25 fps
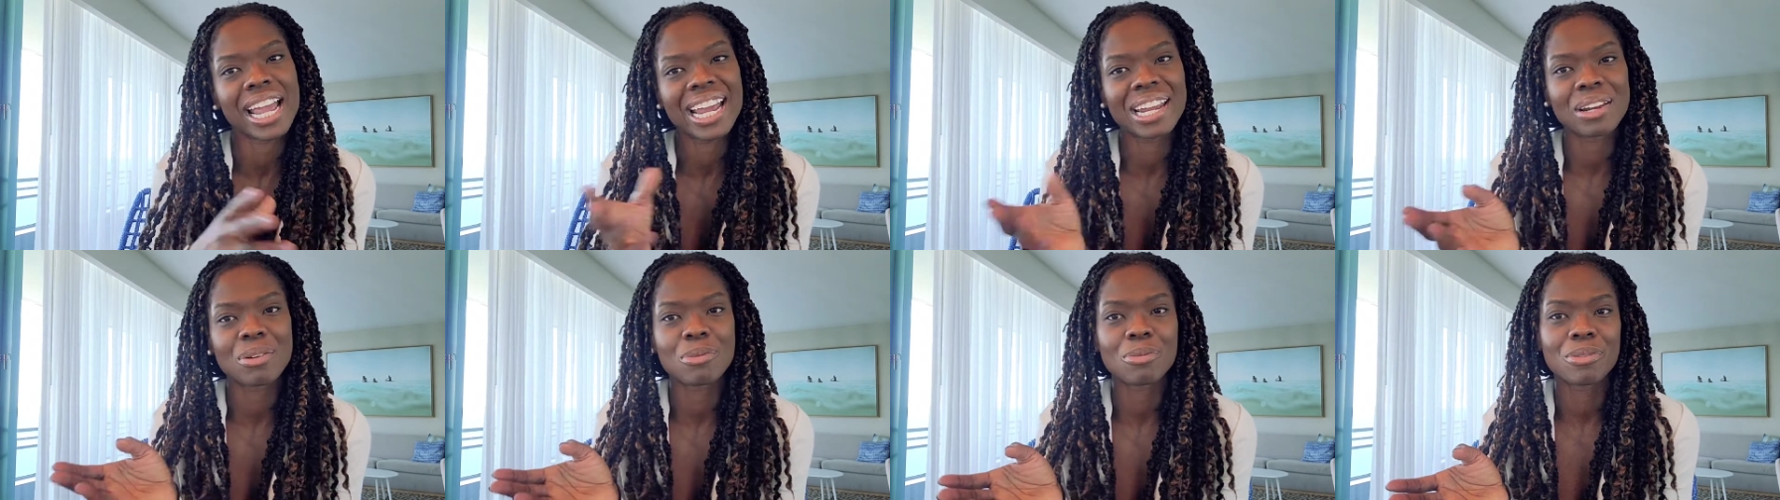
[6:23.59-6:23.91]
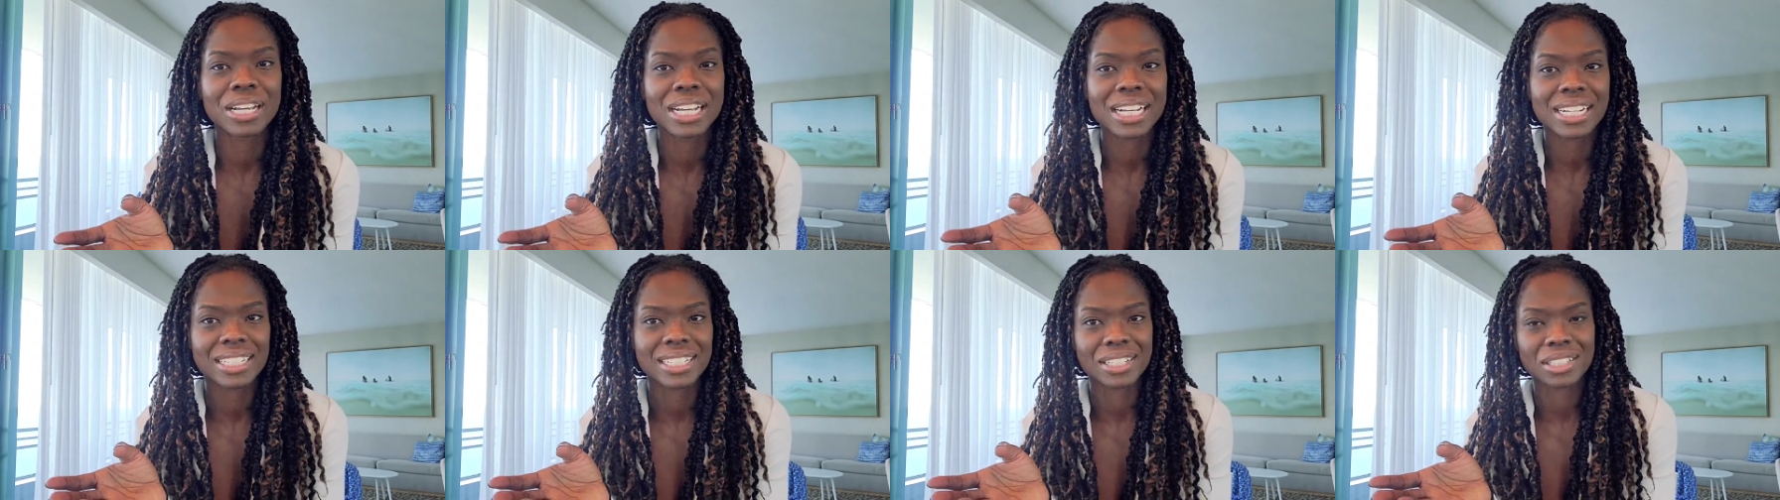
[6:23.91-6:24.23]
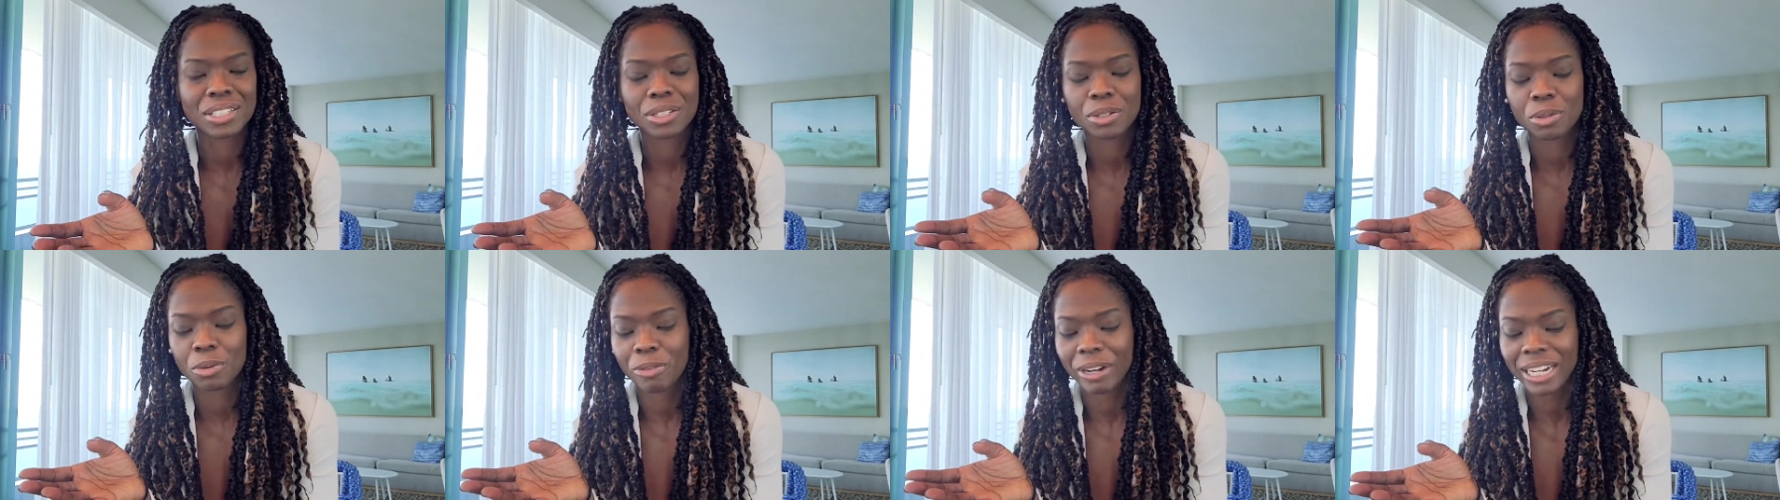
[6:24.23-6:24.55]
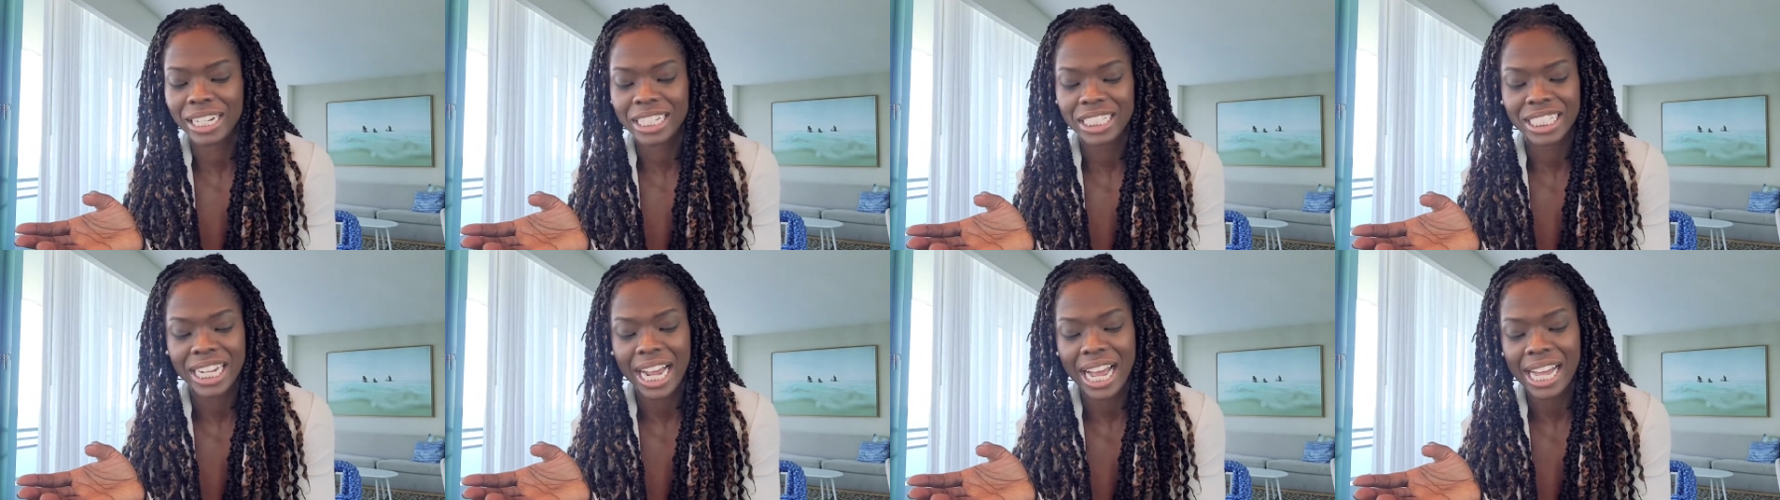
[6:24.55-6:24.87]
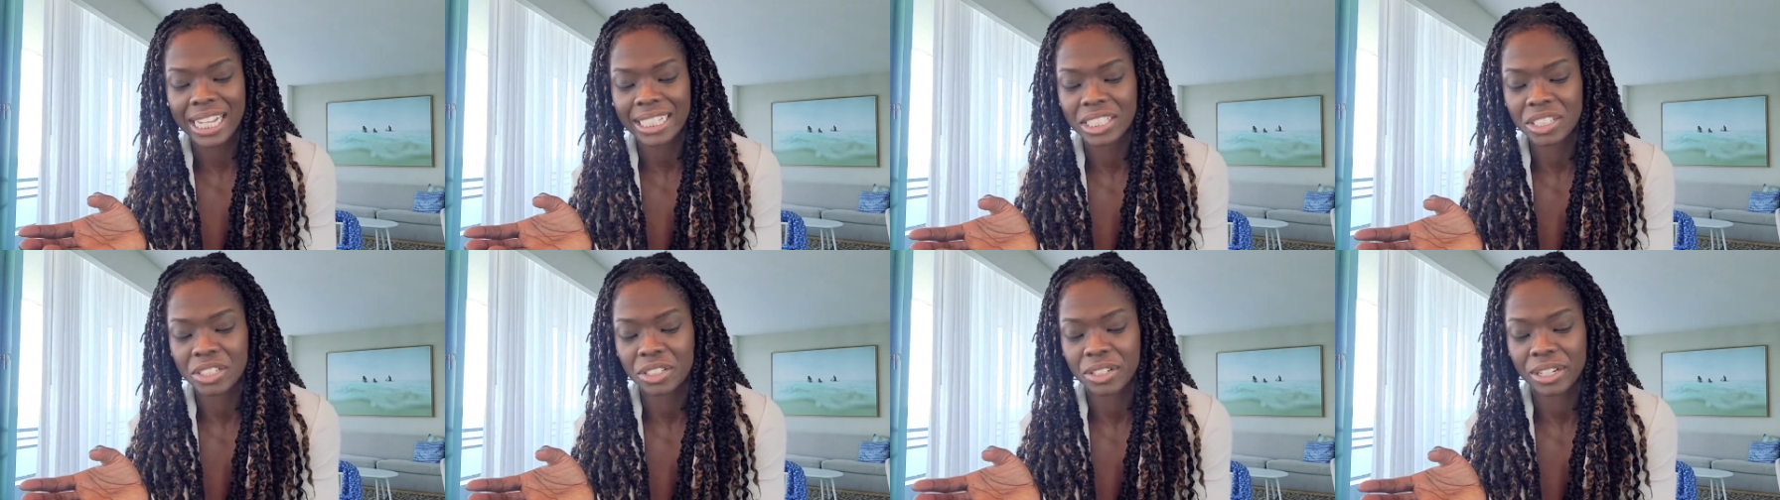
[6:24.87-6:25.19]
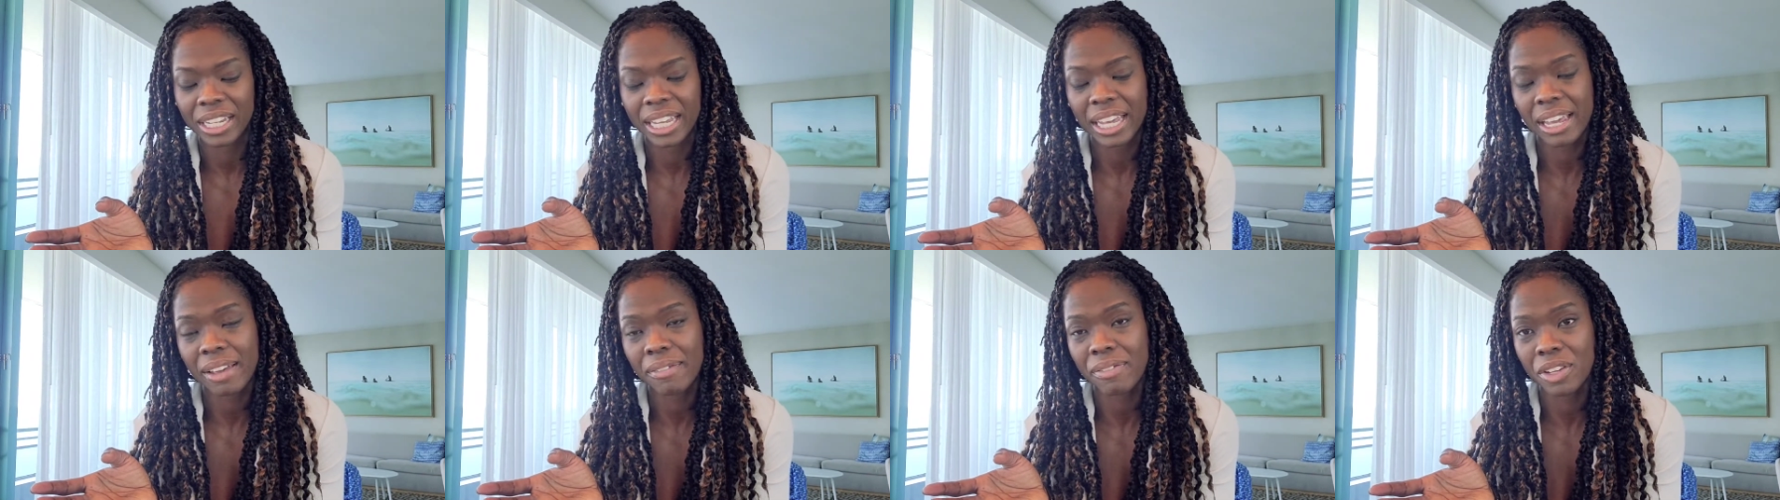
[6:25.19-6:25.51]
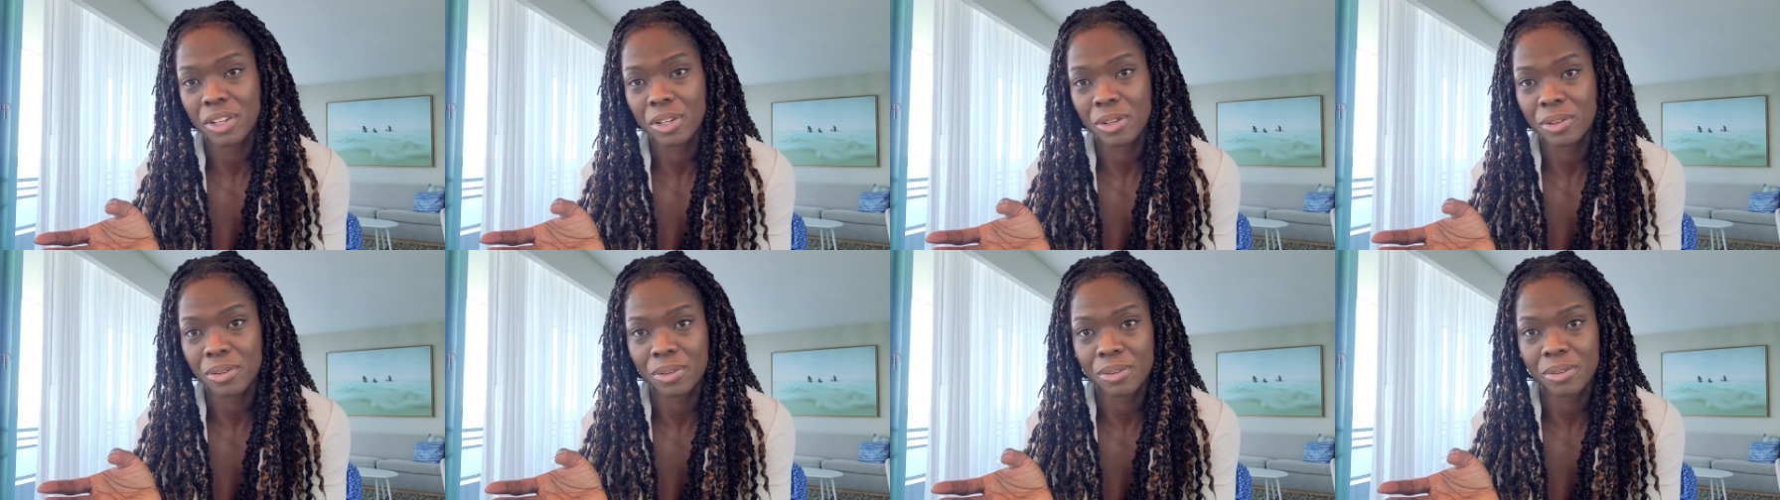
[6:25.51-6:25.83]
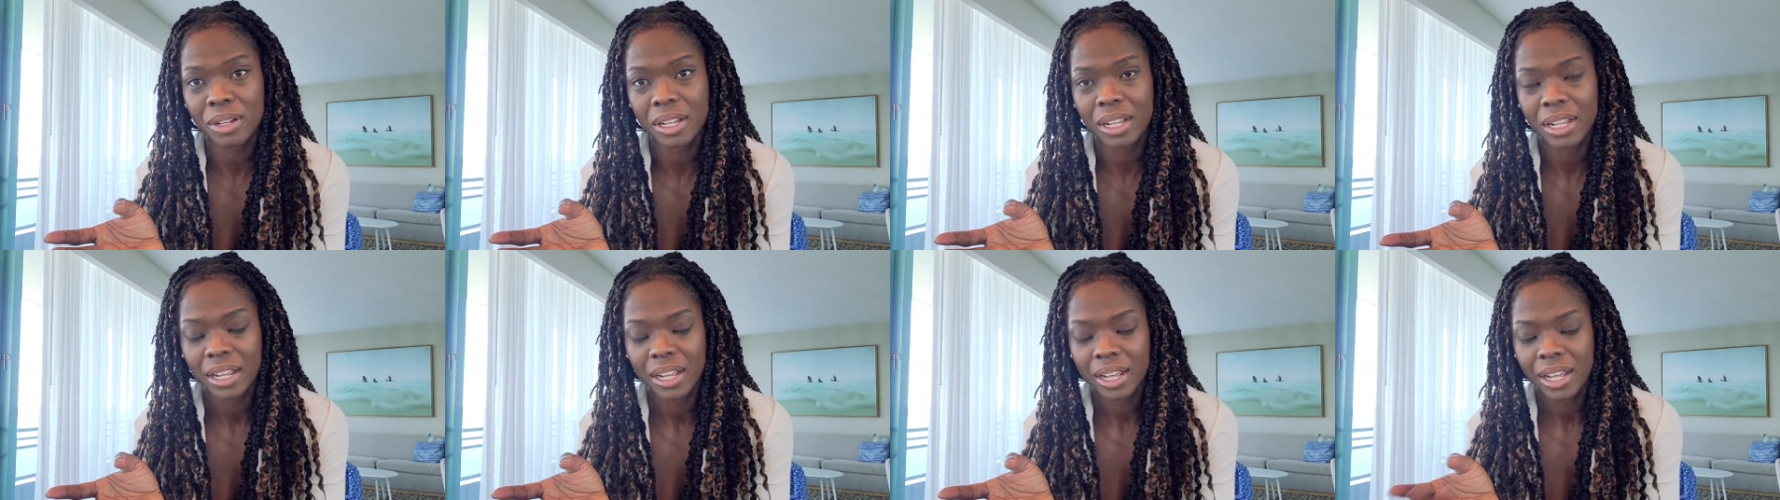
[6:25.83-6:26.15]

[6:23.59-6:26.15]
eight weeks is a great challenge to give you.